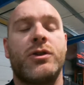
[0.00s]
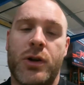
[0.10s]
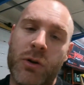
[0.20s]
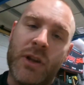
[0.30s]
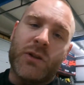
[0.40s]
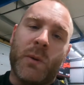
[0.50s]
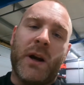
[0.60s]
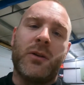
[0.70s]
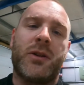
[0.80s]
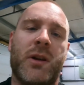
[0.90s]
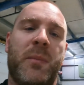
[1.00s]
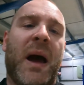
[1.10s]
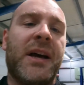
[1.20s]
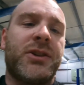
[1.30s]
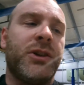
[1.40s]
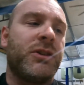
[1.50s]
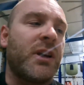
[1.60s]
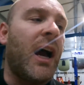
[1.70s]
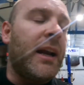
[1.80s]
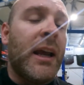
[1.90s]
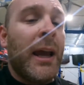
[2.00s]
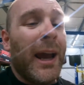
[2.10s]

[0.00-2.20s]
2 that swing out to the passenger side,